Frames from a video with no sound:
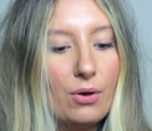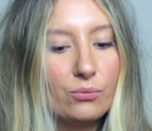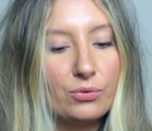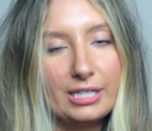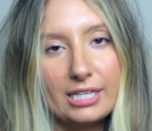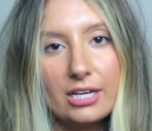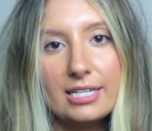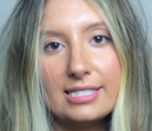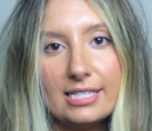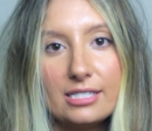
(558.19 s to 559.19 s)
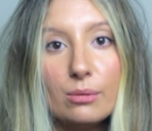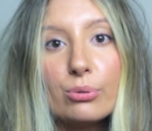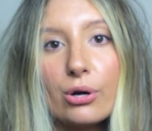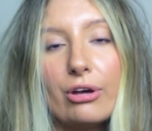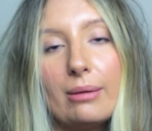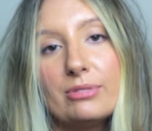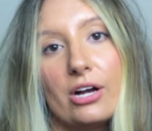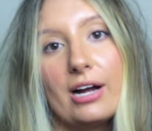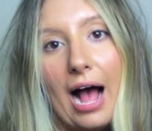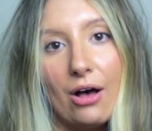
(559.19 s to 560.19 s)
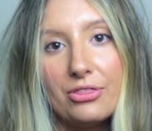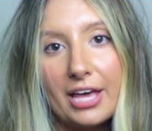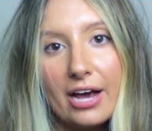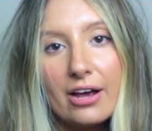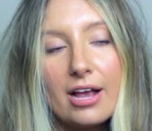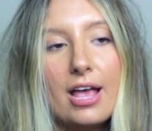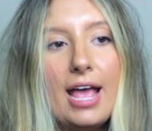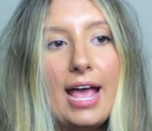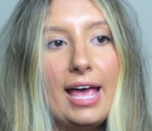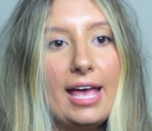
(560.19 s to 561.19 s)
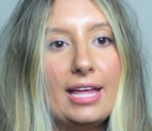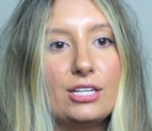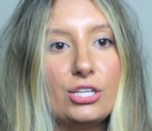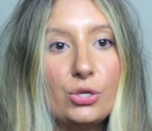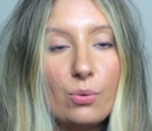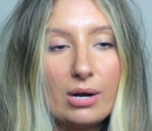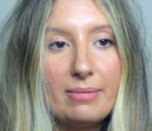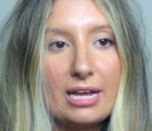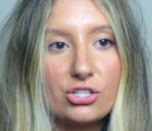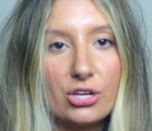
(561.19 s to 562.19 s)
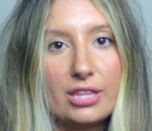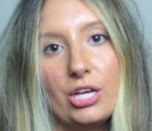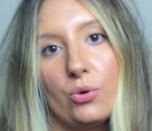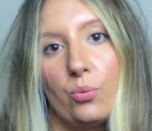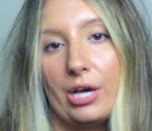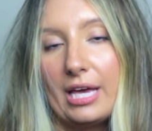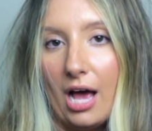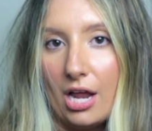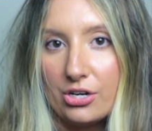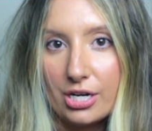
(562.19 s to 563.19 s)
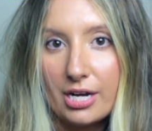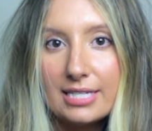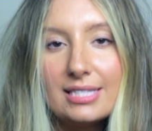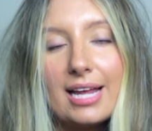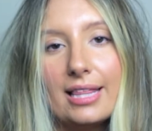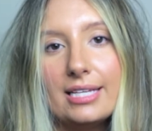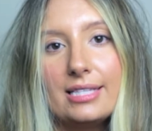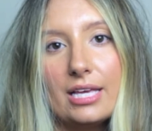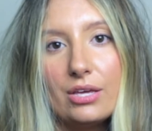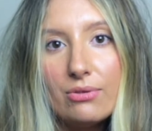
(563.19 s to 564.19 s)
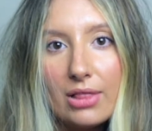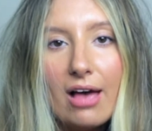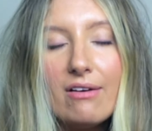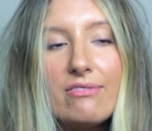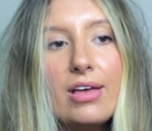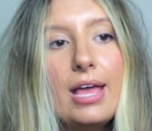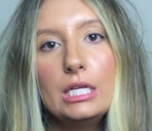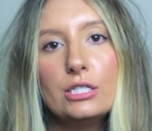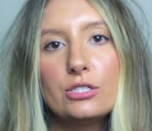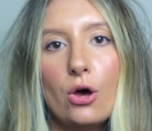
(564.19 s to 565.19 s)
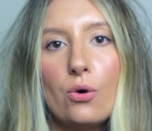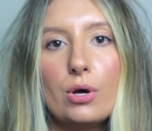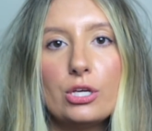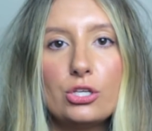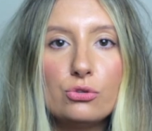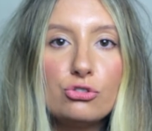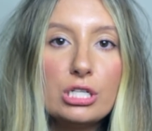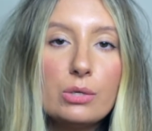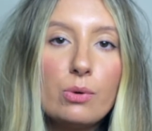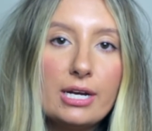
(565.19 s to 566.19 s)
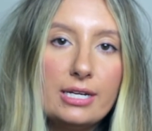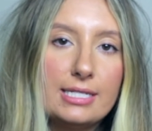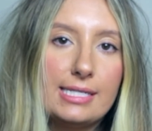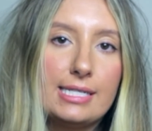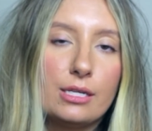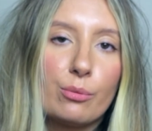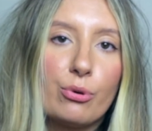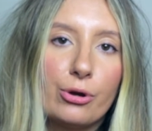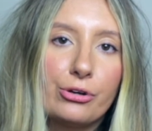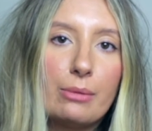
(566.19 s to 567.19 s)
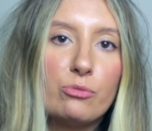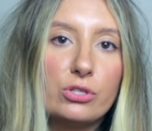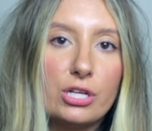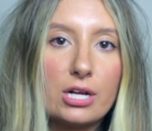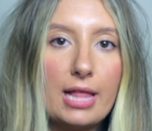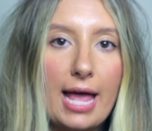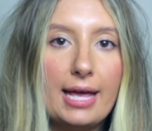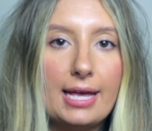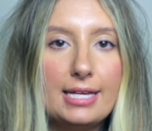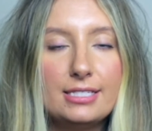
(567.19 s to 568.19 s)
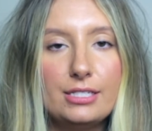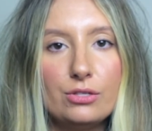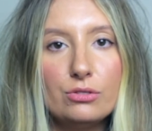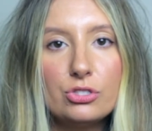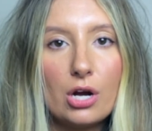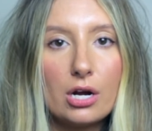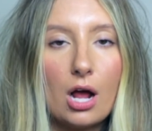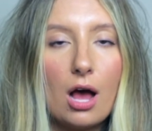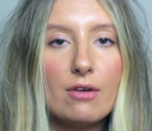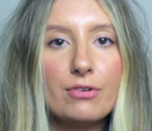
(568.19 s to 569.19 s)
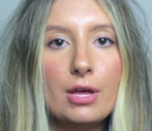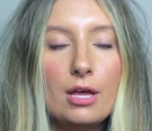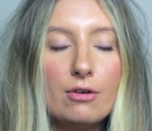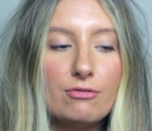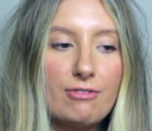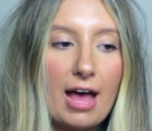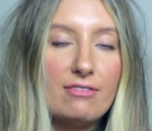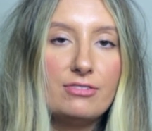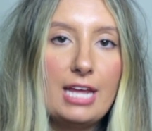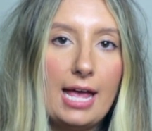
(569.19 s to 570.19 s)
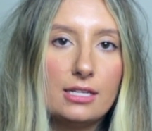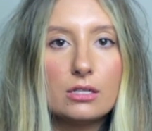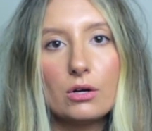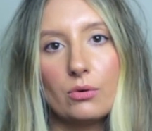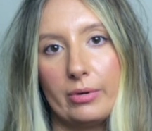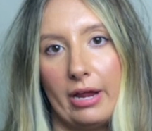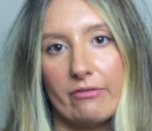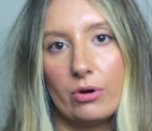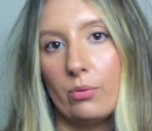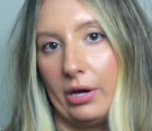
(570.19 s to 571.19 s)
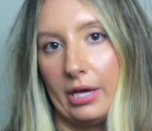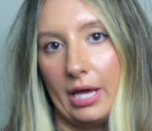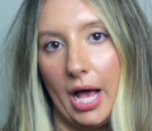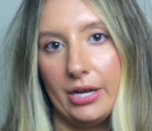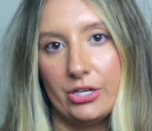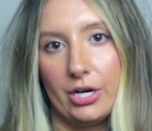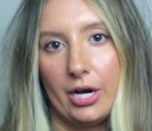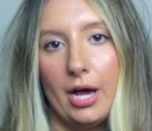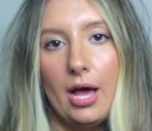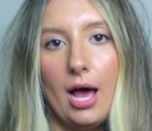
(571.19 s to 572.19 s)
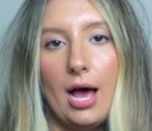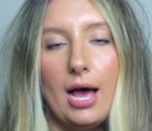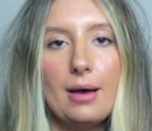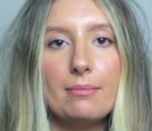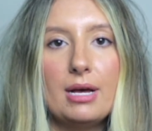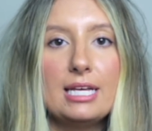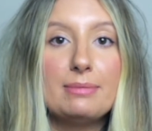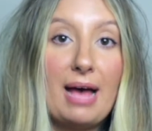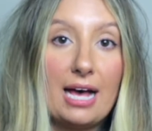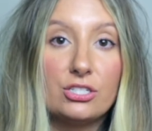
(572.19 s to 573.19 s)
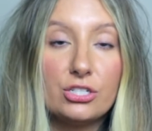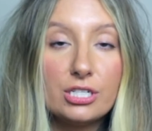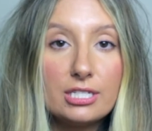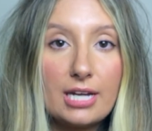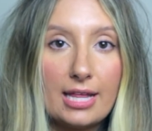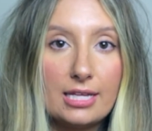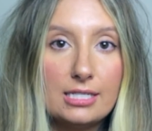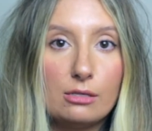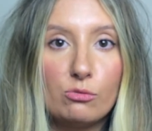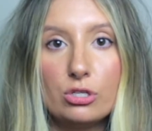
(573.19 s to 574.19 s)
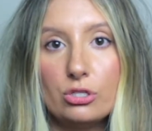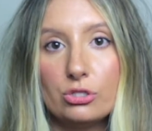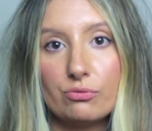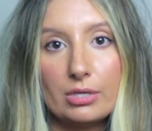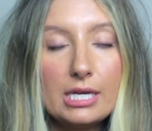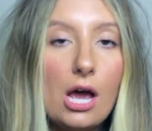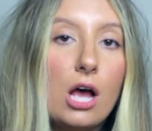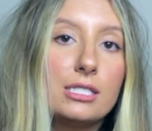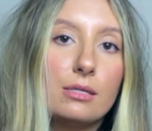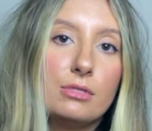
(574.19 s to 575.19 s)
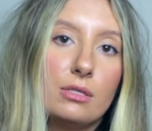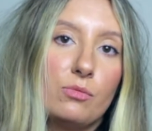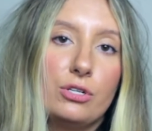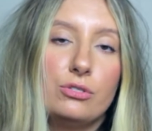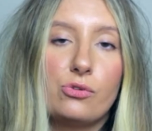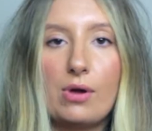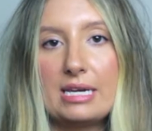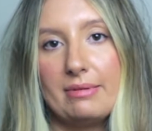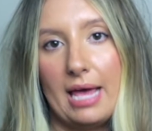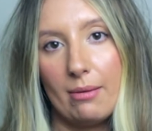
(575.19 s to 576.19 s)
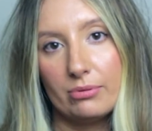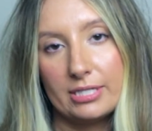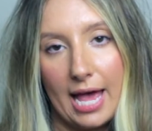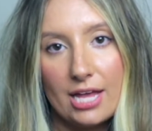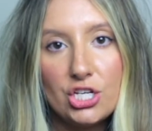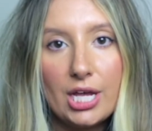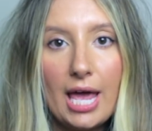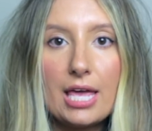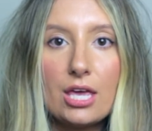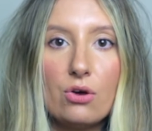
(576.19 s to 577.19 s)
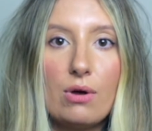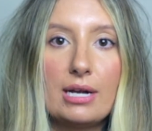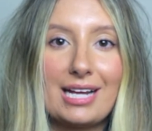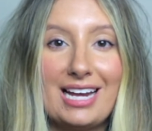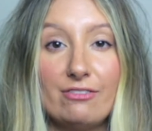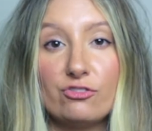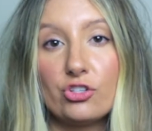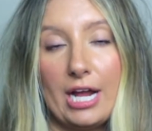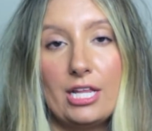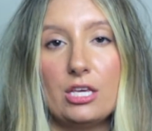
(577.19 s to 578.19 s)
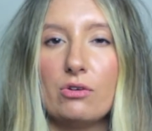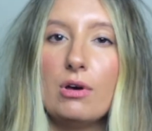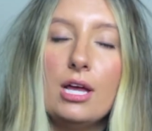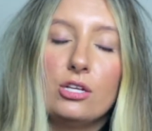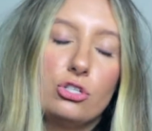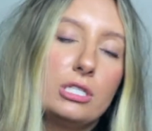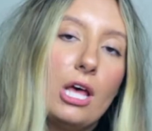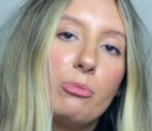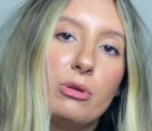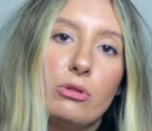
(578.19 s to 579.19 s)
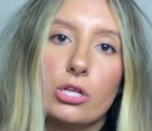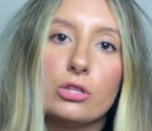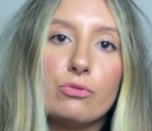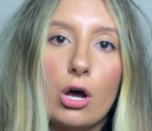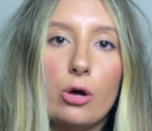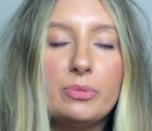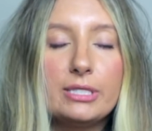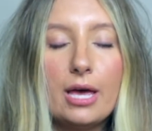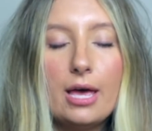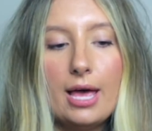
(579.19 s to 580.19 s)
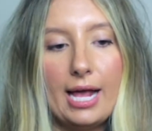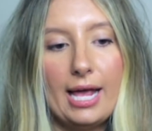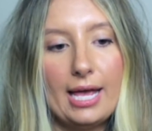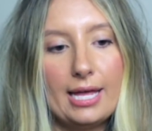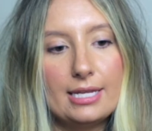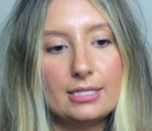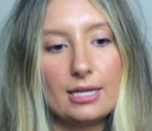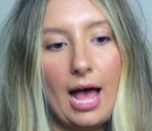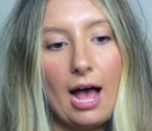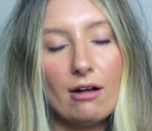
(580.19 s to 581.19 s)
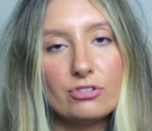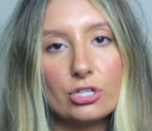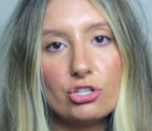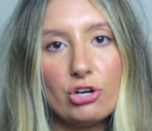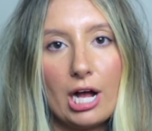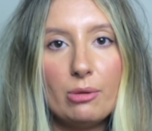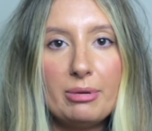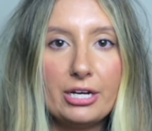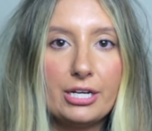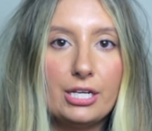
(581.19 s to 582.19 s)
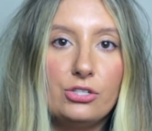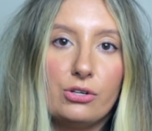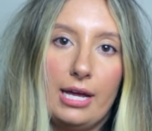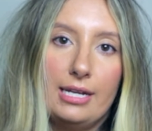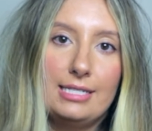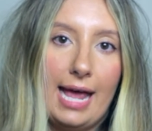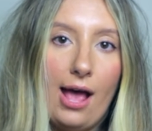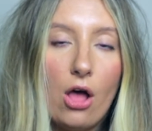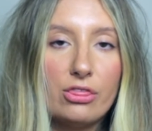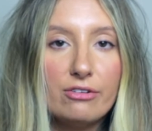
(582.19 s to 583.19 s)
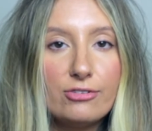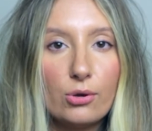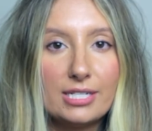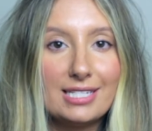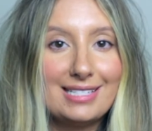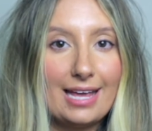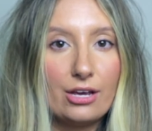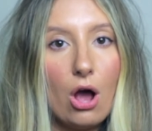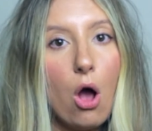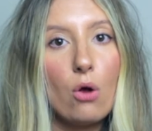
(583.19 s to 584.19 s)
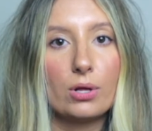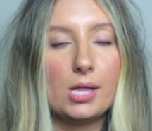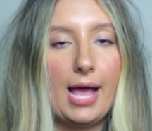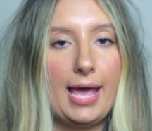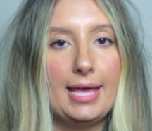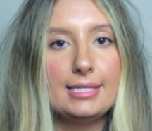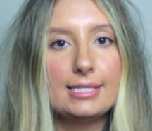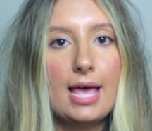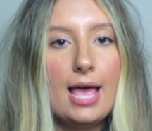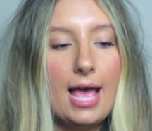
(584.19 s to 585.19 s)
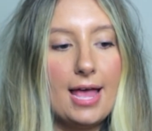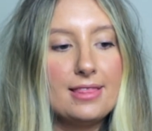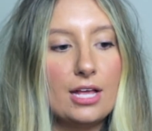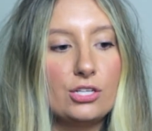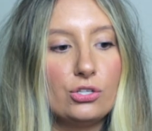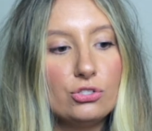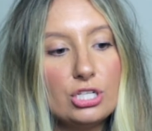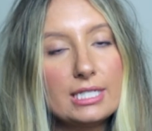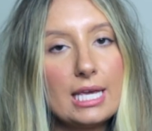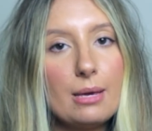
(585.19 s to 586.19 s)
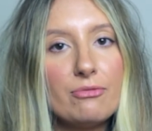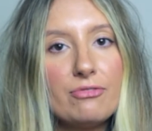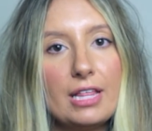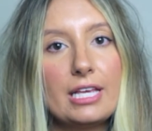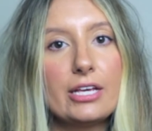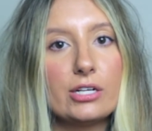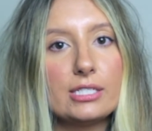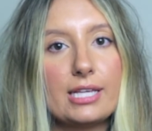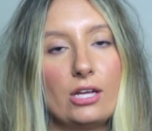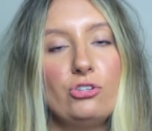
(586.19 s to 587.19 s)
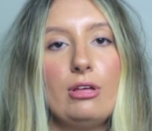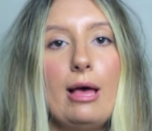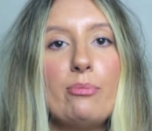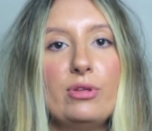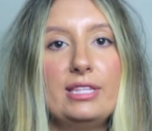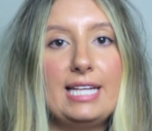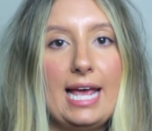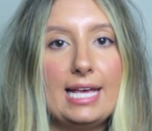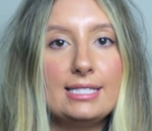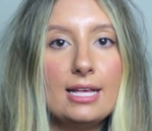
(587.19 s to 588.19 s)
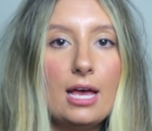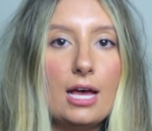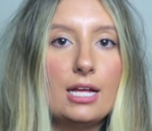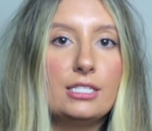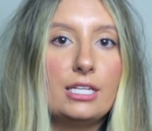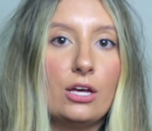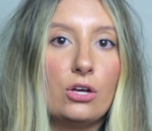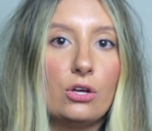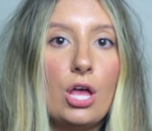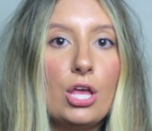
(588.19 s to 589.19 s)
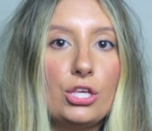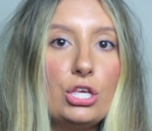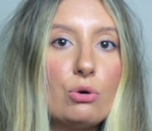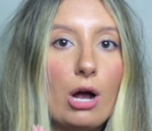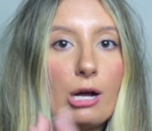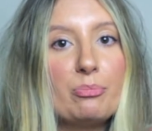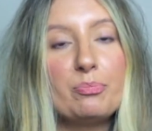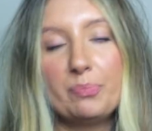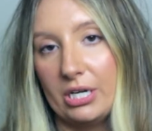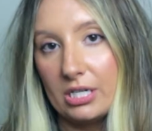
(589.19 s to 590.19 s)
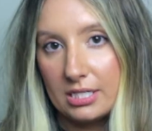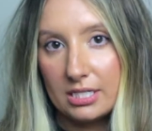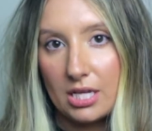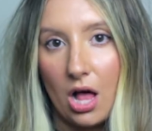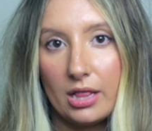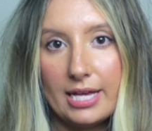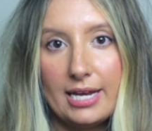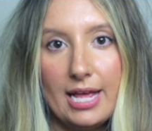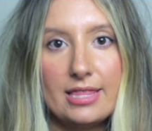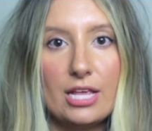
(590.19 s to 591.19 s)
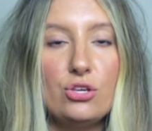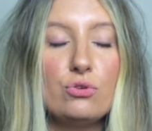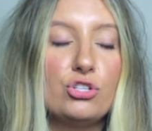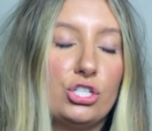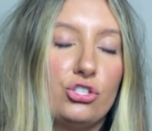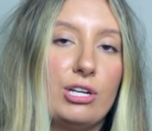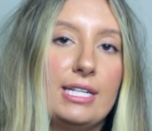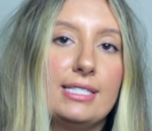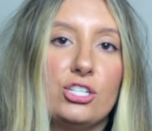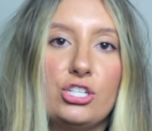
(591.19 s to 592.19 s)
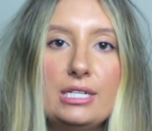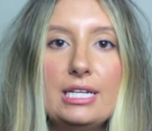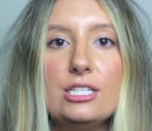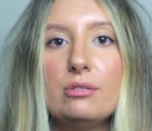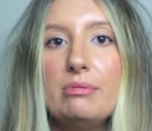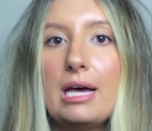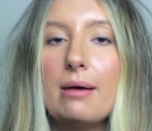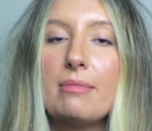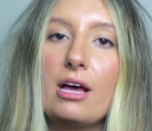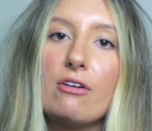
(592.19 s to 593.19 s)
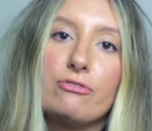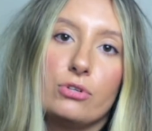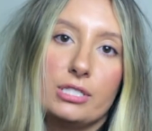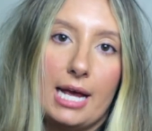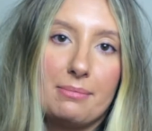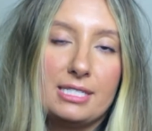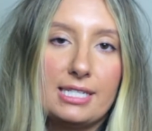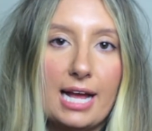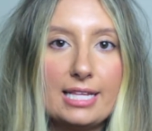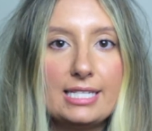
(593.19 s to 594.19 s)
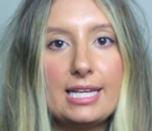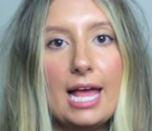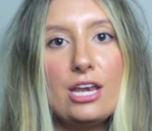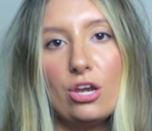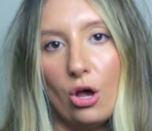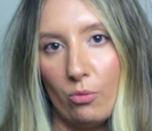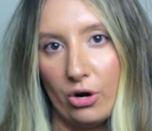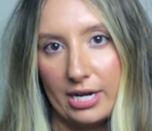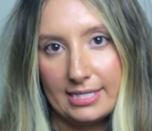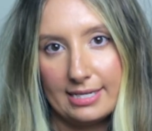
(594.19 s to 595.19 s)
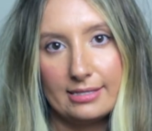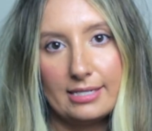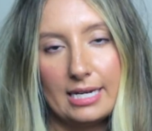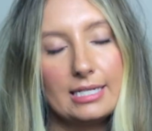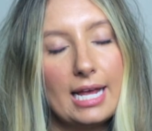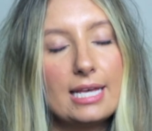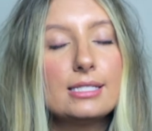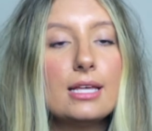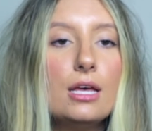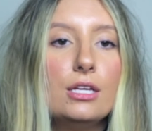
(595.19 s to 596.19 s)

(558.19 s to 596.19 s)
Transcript: Really good assistant programs are out there, and you want to make sure that you're working under a stylist that you love. So usually what an assistant program will look like is you start off 5 days or whatever working under a master stylist, someone who's really awesome, someone who's going to be able to educate you and kind of train you, just help you learn the ropes. And after a trial period, you'll get a day on the floor to take your own clients. And then you'll just keep filling your schedule up with days until you are booked solid. And then you just transition into becoming a full-time stylist and no more assisting days.